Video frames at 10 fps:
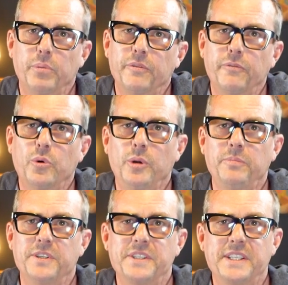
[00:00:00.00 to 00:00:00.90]

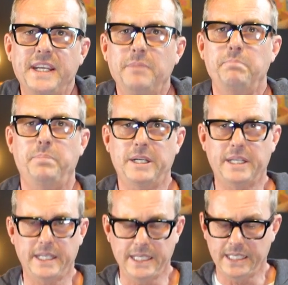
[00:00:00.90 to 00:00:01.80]
Perform the same
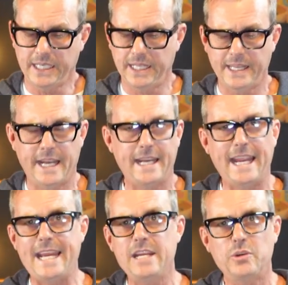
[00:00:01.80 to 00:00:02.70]
bucketing and that
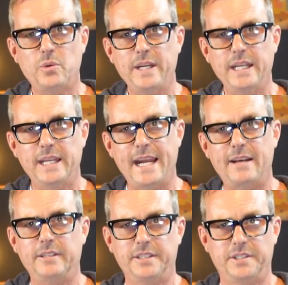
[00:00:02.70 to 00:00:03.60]
80-20
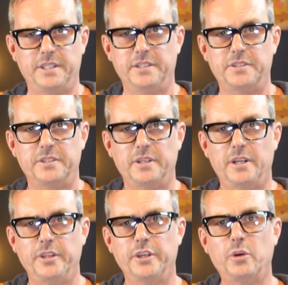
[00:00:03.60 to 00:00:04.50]
analysis
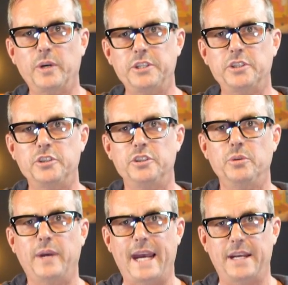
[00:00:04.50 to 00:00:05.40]
on the questions
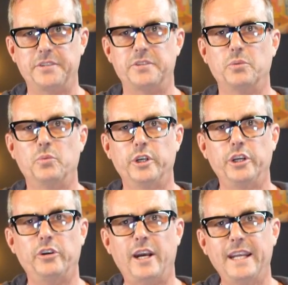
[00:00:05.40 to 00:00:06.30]
you asked where
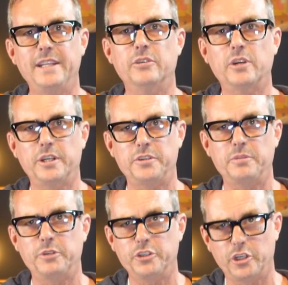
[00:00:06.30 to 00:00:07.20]
your ideal
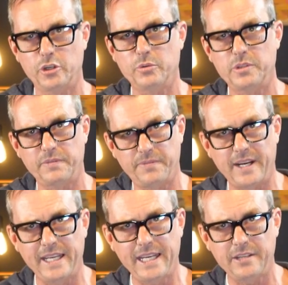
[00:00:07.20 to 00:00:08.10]
customers go to
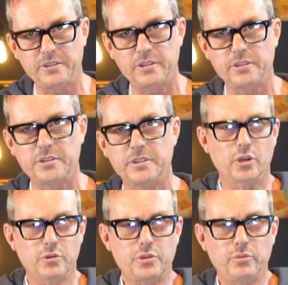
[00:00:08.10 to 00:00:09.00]
find answers.
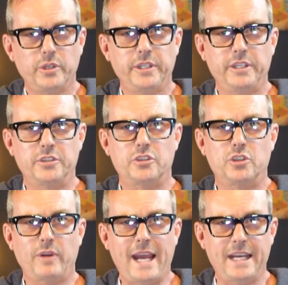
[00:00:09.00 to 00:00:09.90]
Those are really the
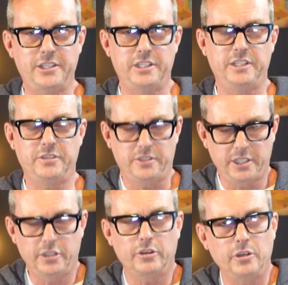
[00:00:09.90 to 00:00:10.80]
strategies
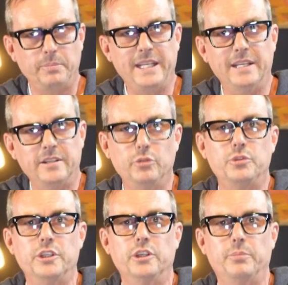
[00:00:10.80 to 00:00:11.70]
that you're going to begin to
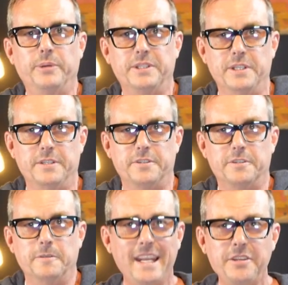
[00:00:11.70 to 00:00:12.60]
use in your
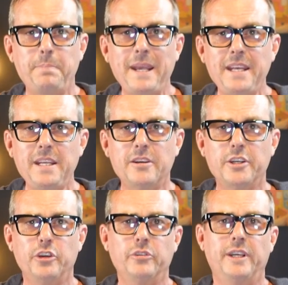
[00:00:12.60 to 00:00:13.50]
business. And depending
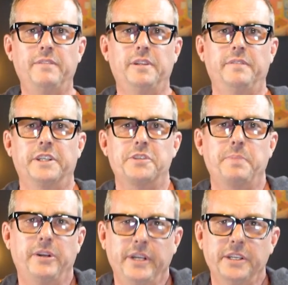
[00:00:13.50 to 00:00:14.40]
on your level of
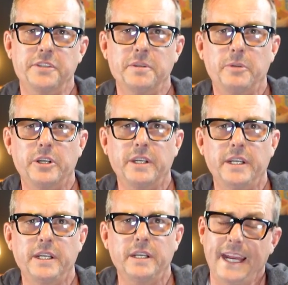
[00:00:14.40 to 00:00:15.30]
experience in
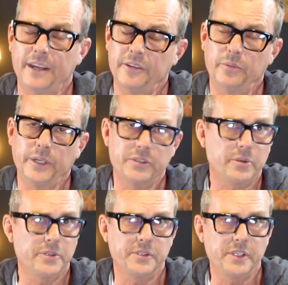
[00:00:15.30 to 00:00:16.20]
marketing and the
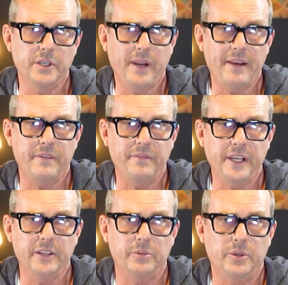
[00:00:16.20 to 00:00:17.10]
resources that you have
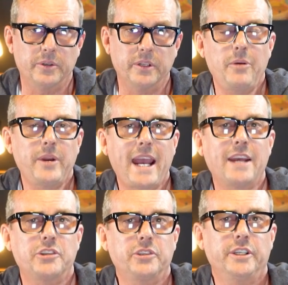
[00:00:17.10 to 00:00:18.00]
available, I would
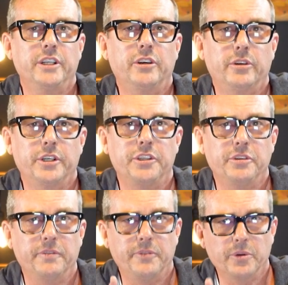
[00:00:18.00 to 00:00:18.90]
actually encourage
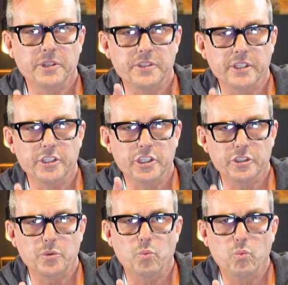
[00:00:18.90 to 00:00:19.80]
you to focus on
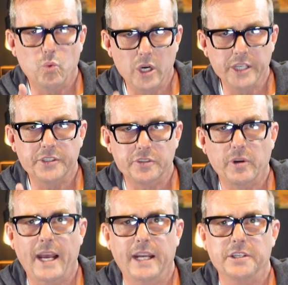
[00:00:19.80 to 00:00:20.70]
just one
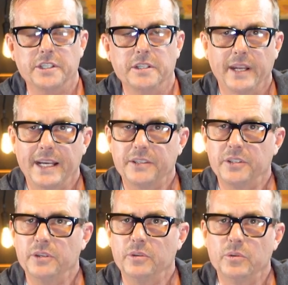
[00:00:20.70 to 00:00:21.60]
strategy, not
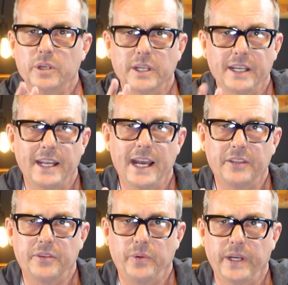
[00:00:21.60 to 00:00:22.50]
two,
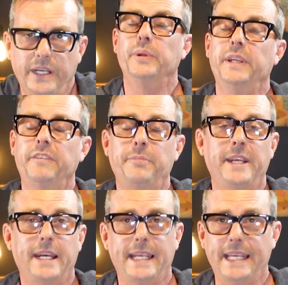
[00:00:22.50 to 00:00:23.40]
not three. Believe
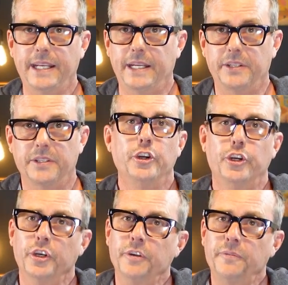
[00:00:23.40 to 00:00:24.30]
me, I get it. You're
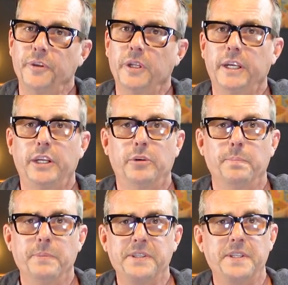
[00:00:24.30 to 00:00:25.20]
going to feel like you're
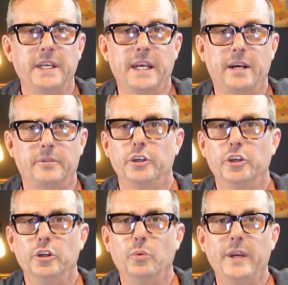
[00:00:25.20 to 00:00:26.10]
missing out. You're
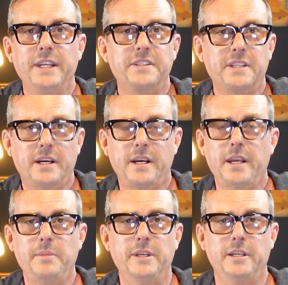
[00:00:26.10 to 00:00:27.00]
going to waste
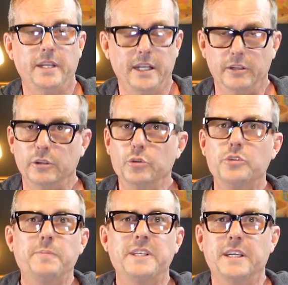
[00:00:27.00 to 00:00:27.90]
time and
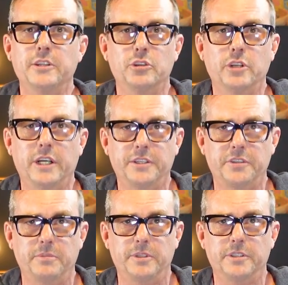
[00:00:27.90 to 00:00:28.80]
lose potential
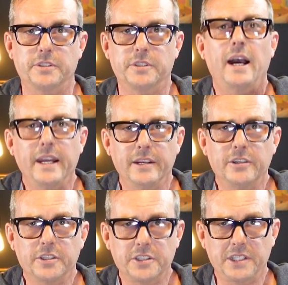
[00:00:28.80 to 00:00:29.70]
customers. I
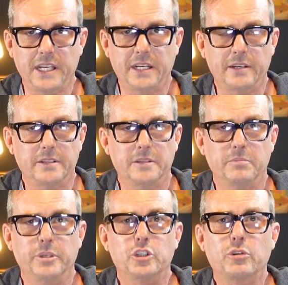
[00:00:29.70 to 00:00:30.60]
understand.
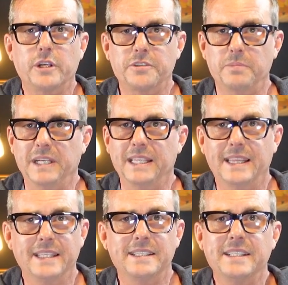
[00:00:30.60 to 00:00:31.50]
But trust me,
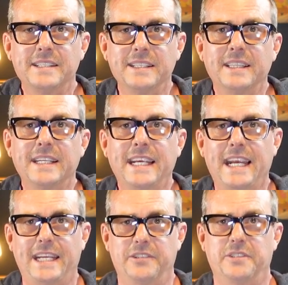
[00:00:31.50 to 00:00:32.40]
this isn't the
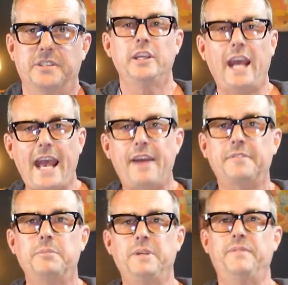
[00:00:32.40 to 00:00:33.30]
case. You have
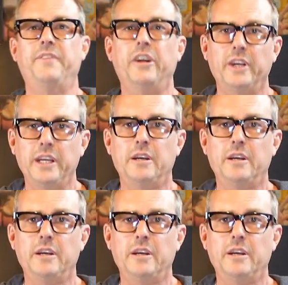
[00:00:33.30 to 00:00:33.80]
to be very